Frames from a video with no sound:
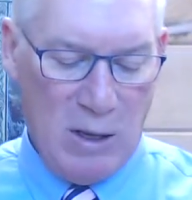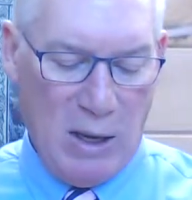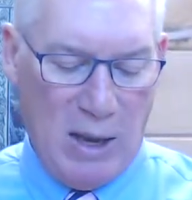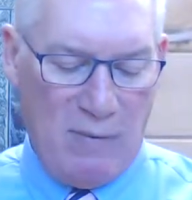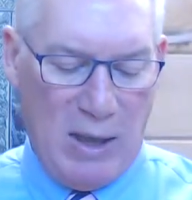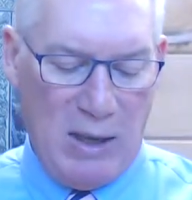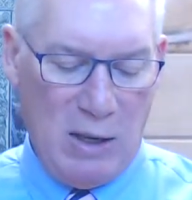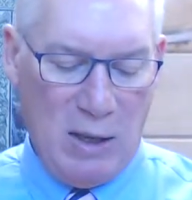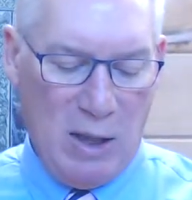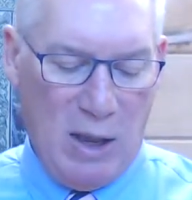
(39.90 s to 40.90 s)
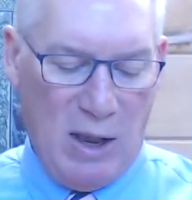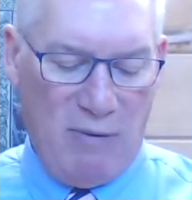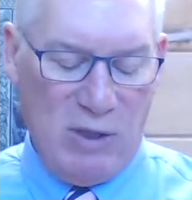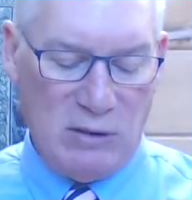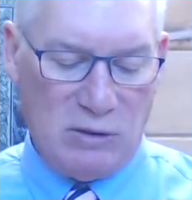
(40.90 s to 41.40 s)
And they
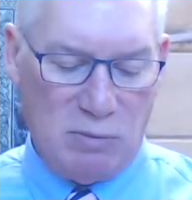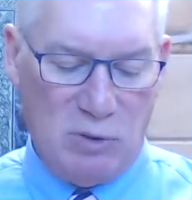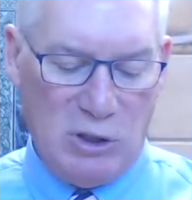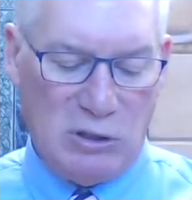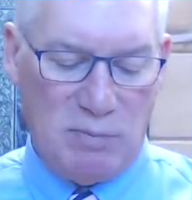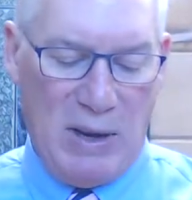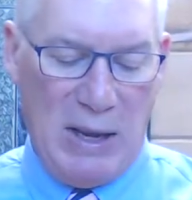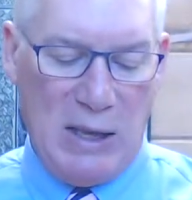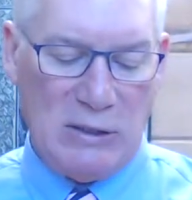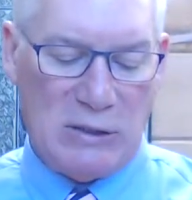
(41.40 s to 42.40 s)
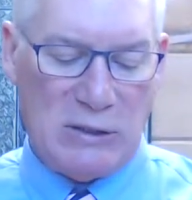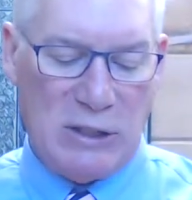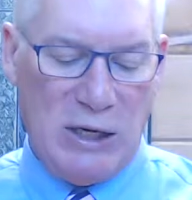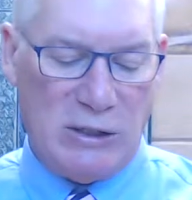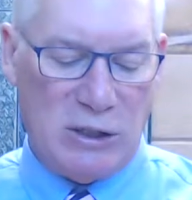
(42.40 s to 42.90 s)
and this this man
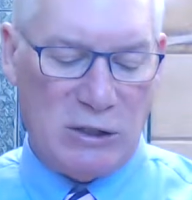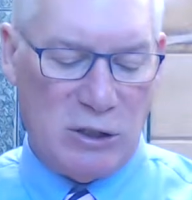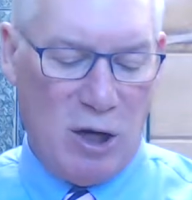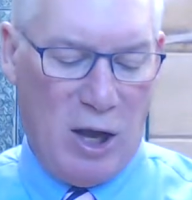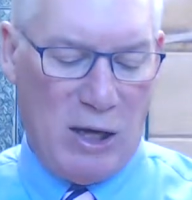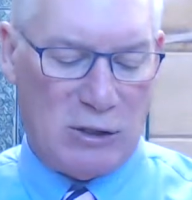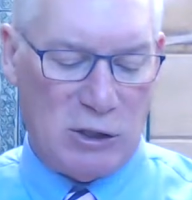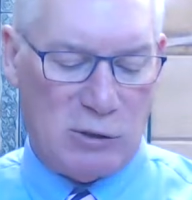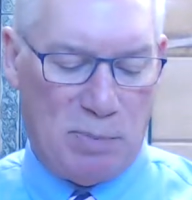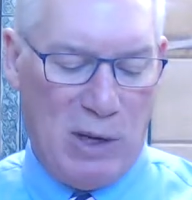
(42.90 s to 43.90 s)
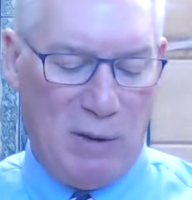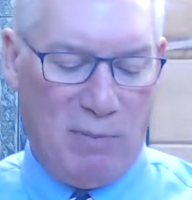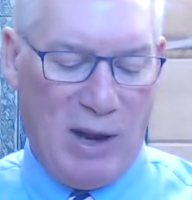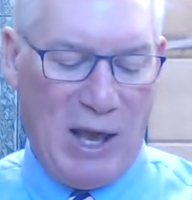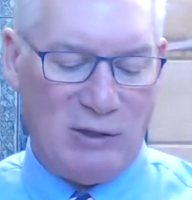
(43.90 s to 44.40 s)
ceaseth not to speak
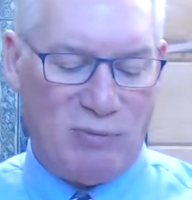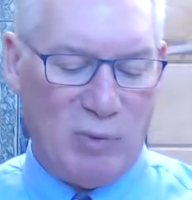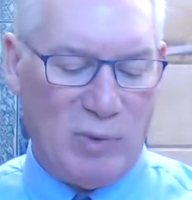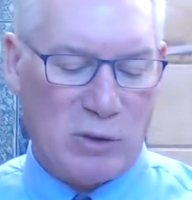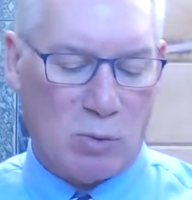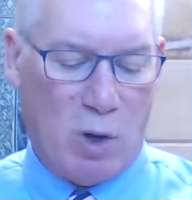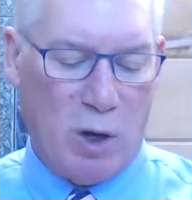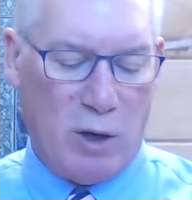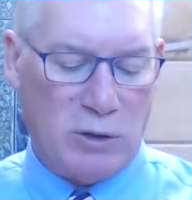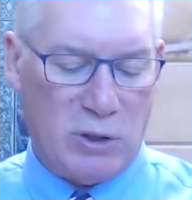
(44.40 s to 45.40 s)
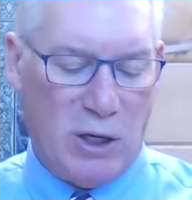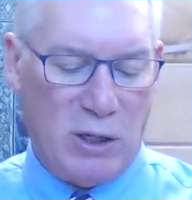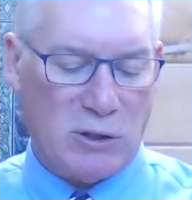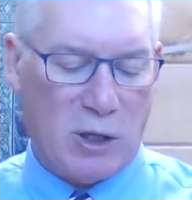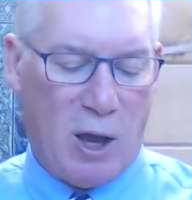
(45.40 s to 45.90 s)
blasphemous words
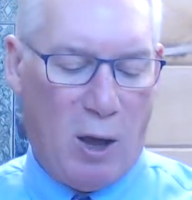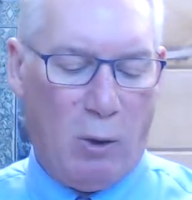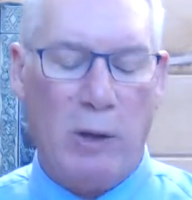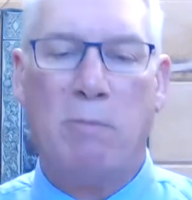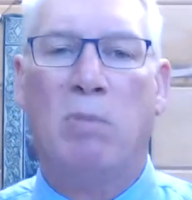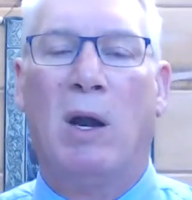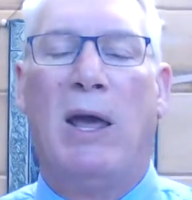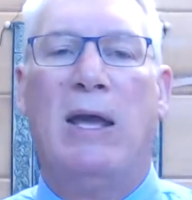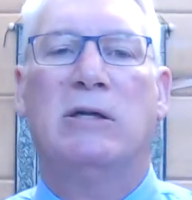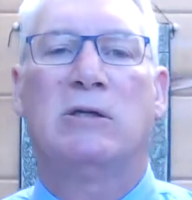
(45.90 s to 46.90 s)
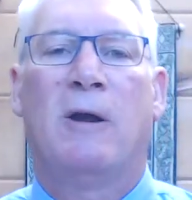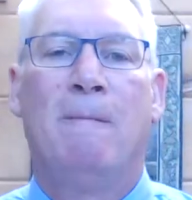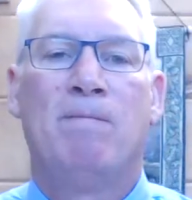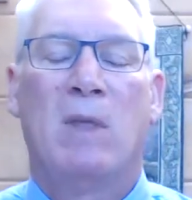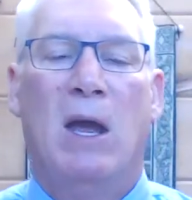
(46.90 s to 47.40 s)
against the holy place
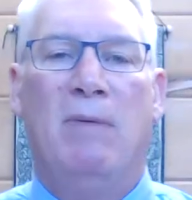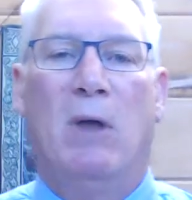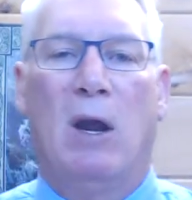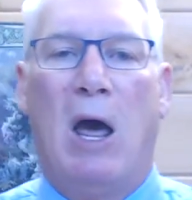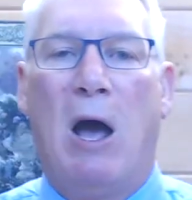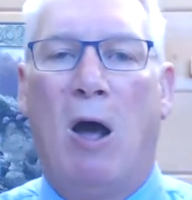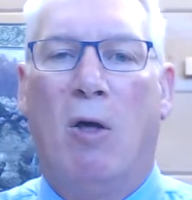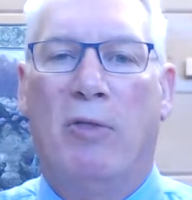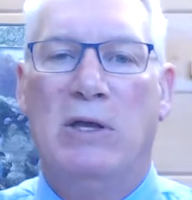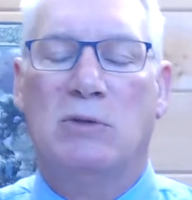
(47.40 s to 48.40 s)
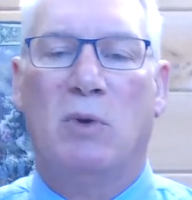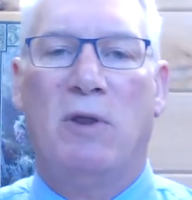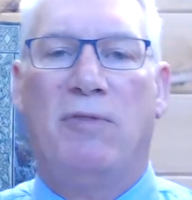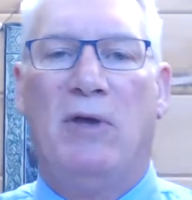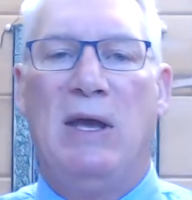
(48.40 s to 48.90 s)
and the law. These were
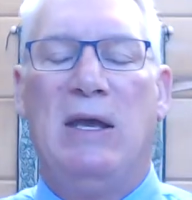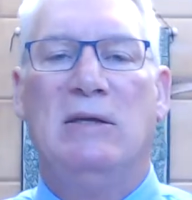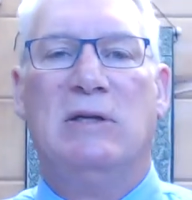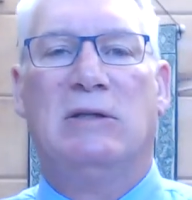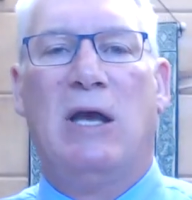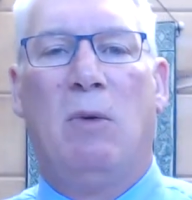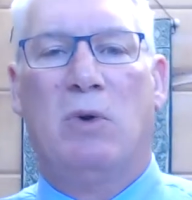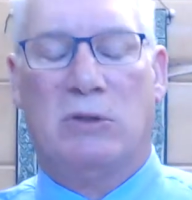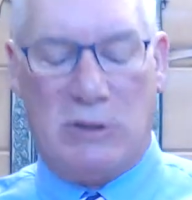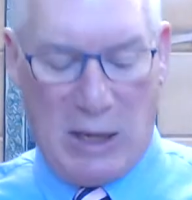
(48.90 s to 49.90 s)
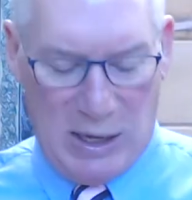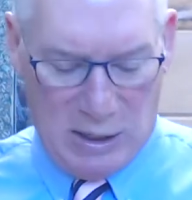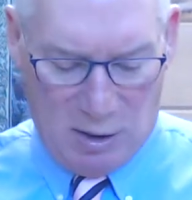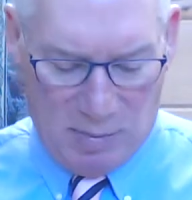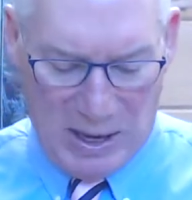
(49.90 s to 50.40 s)
the things that they were
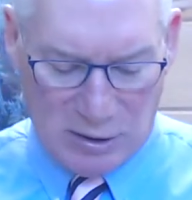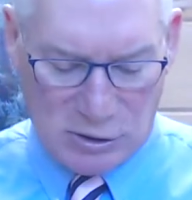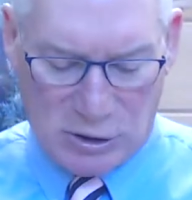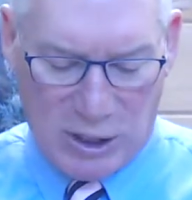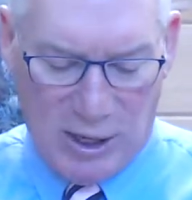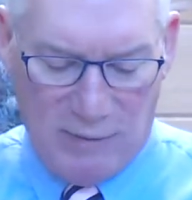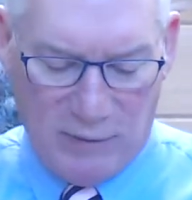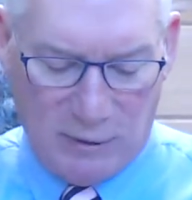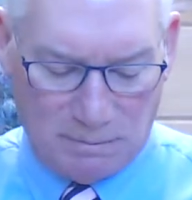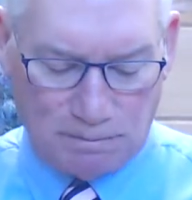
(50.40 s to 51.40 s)
saying about Stephen.